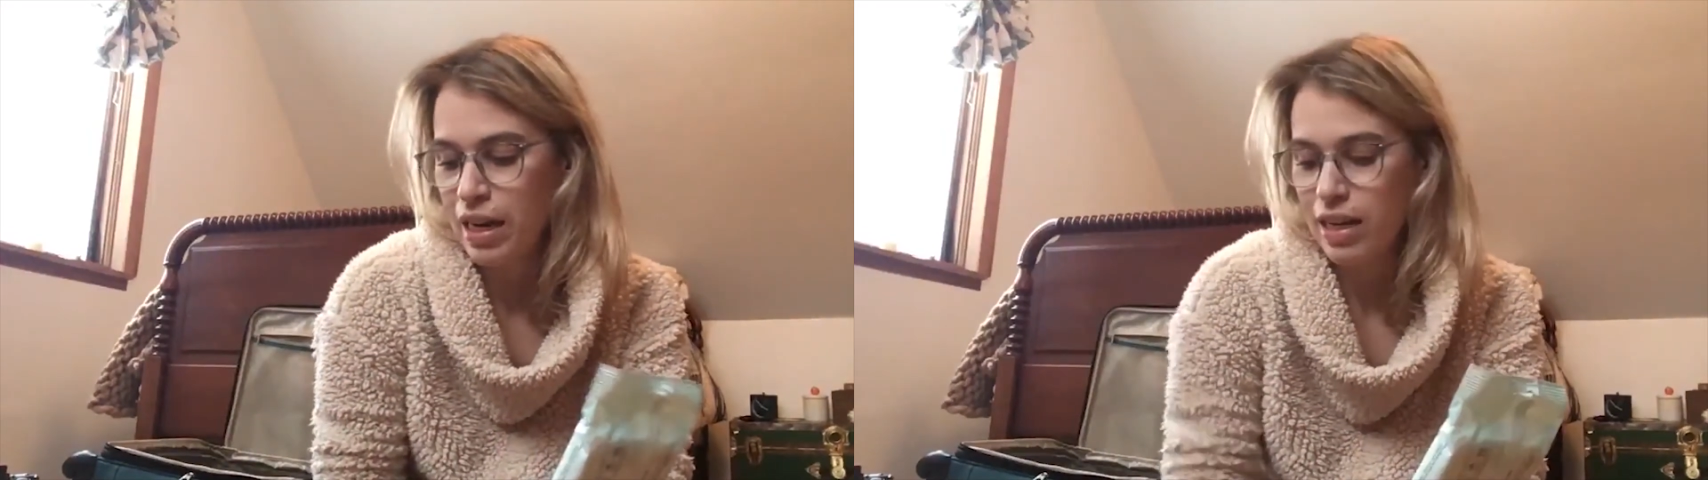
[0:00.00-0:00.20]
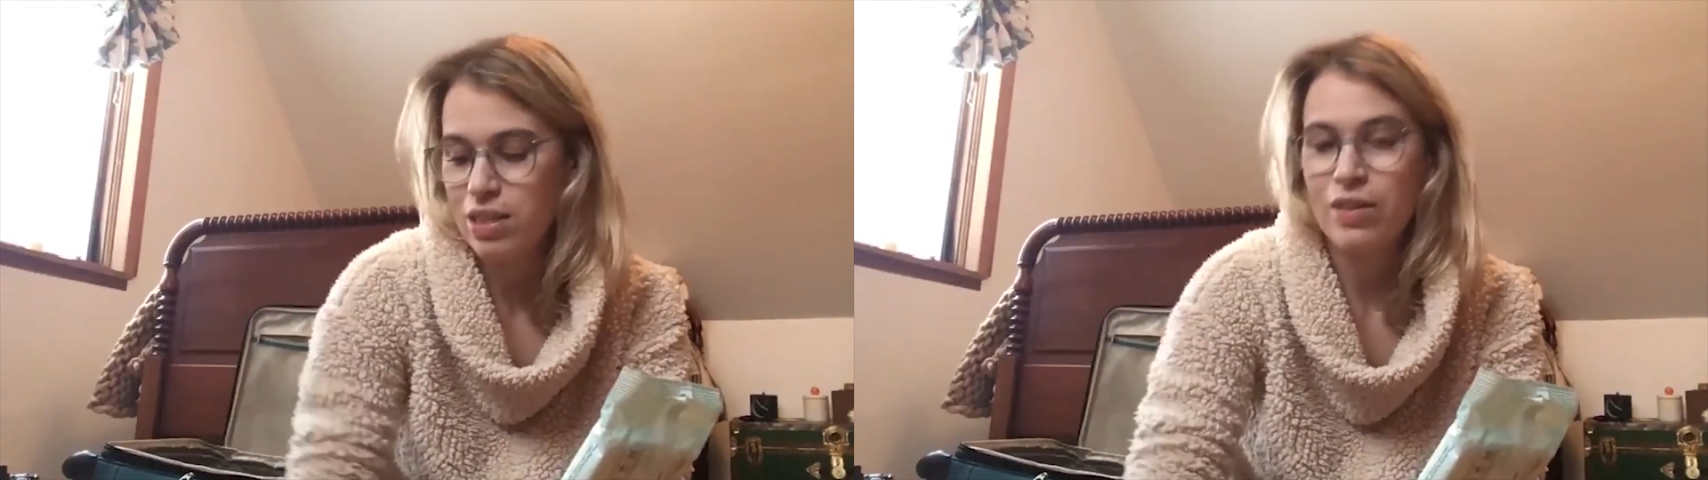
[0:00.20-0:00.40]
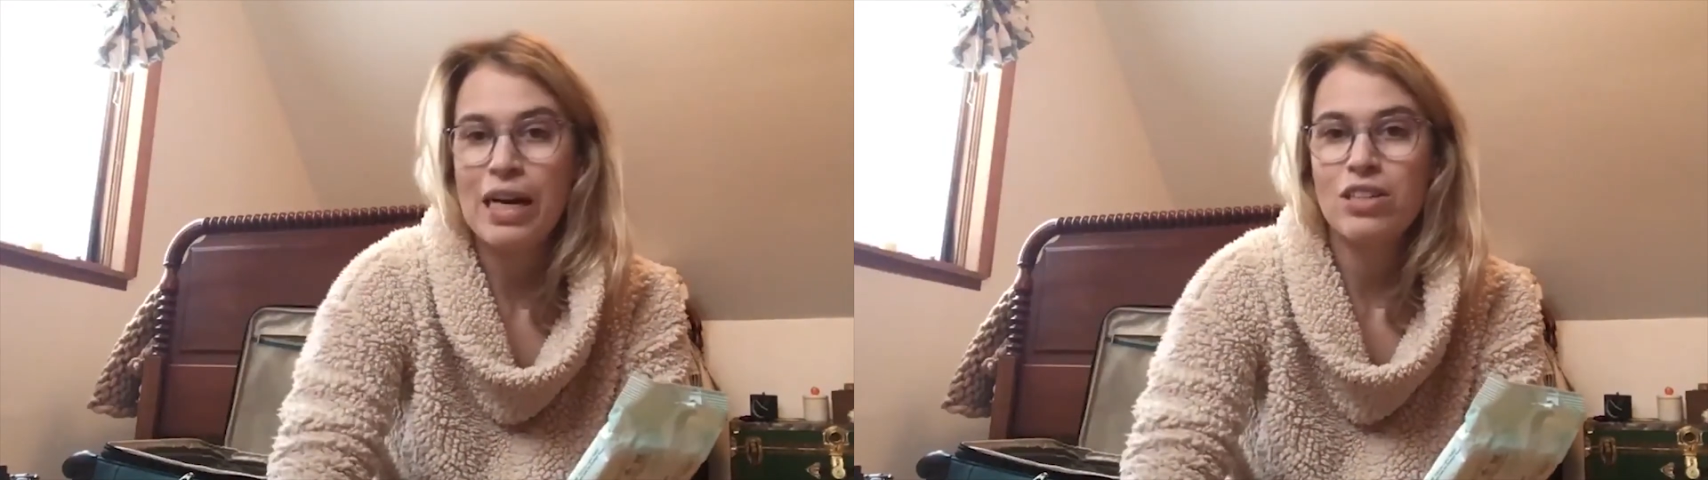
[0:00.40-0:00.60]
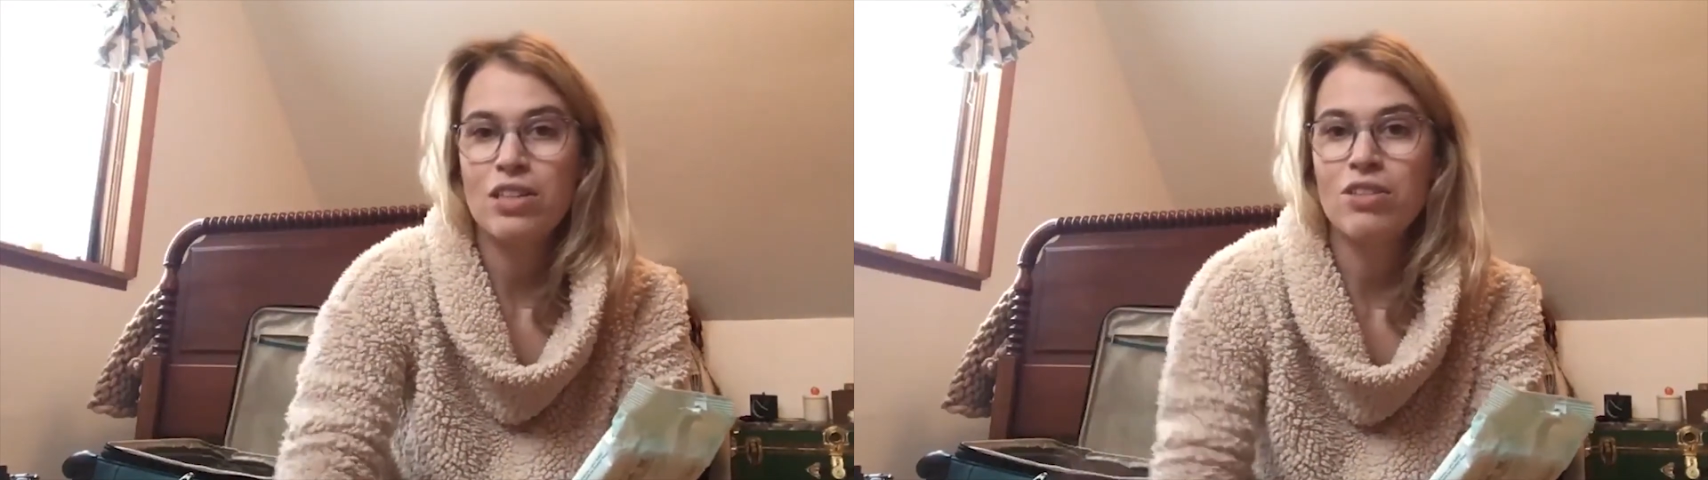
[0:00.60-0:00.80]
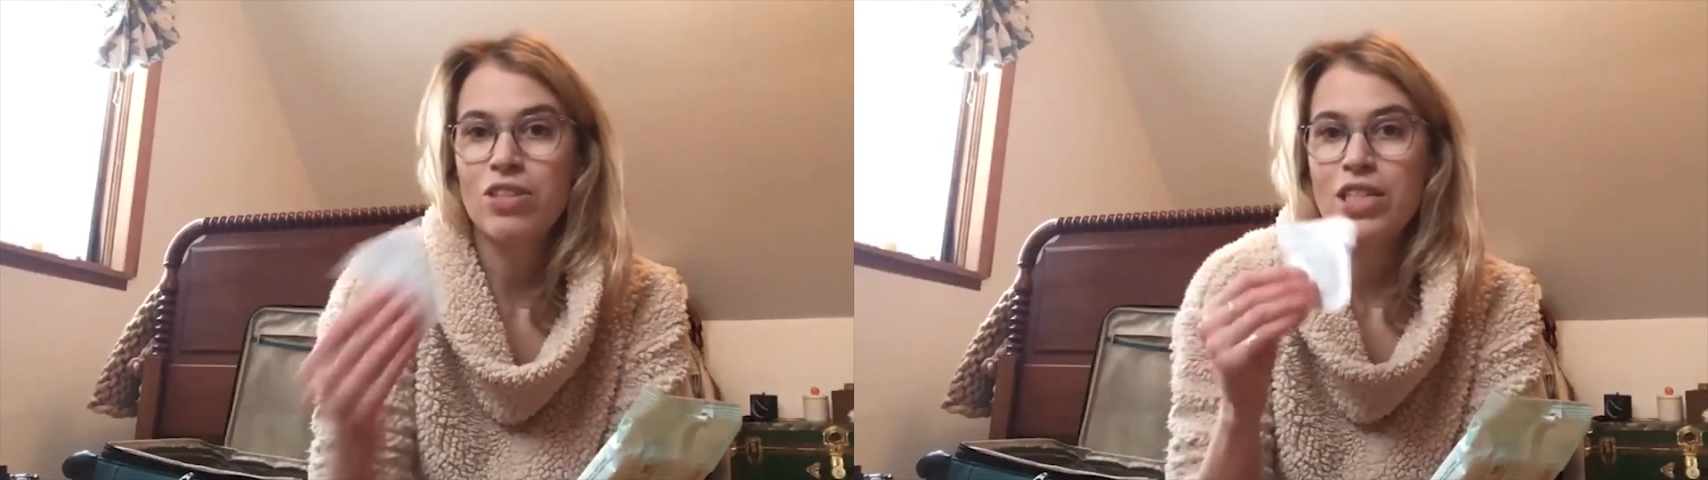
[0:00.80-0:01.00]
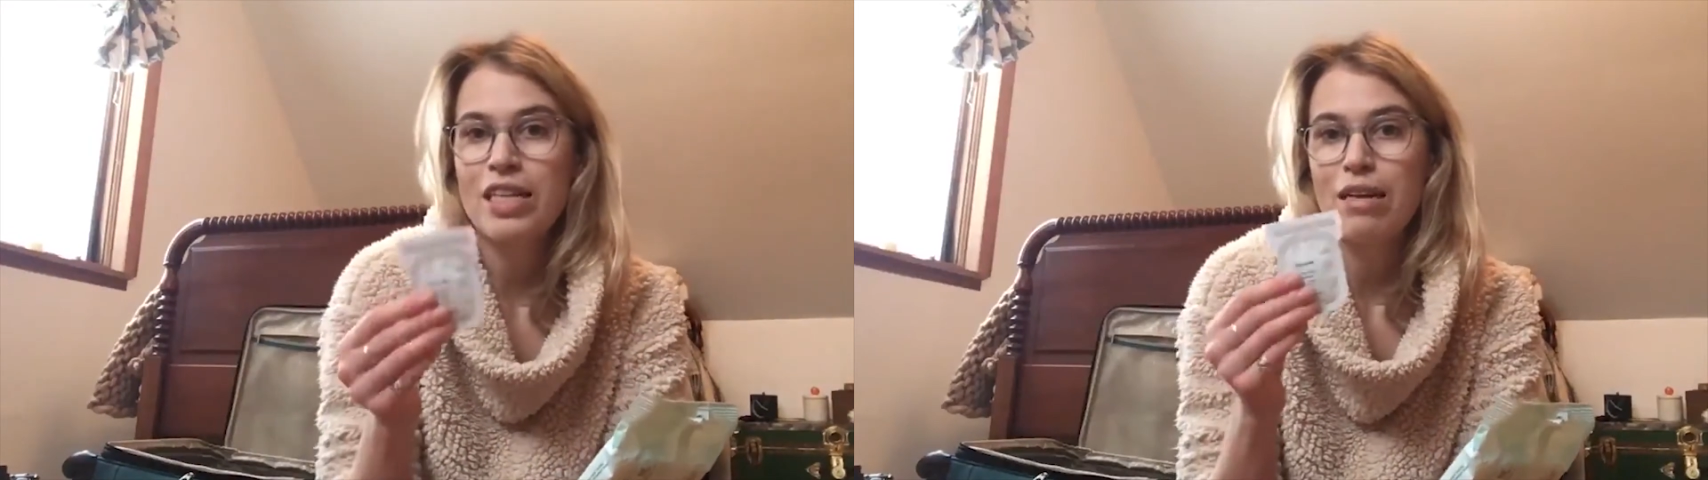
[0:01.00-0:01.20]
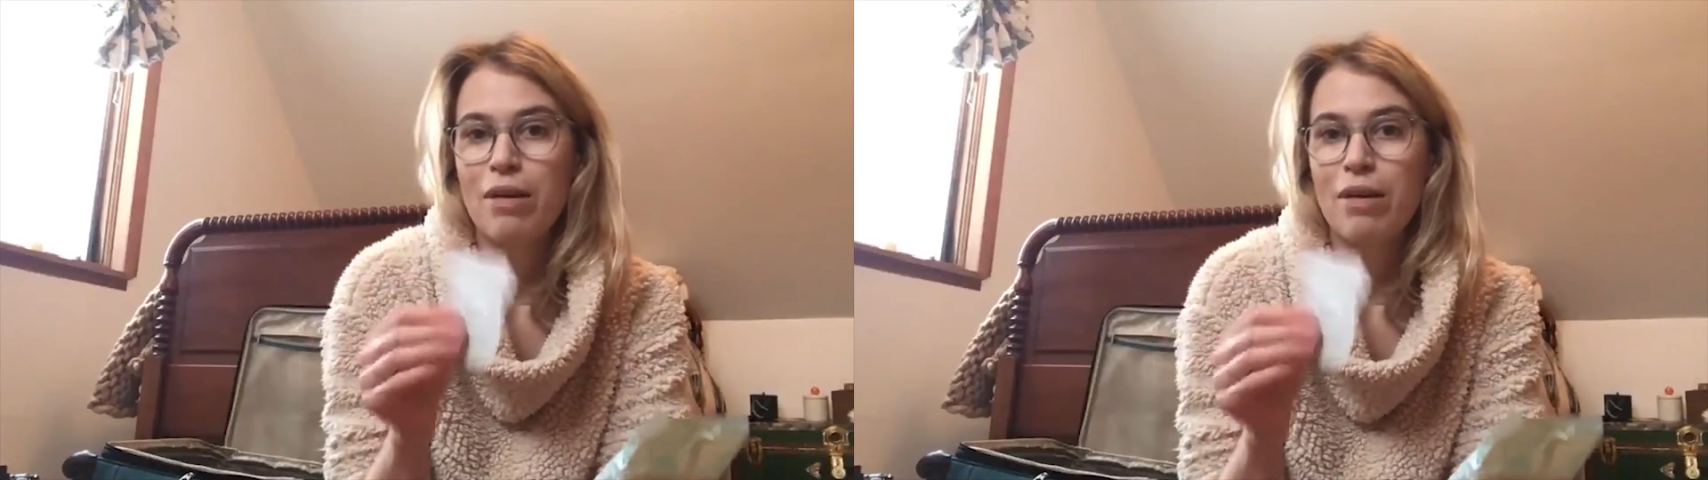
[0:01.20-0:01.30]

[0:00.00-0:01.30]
I do actually usually take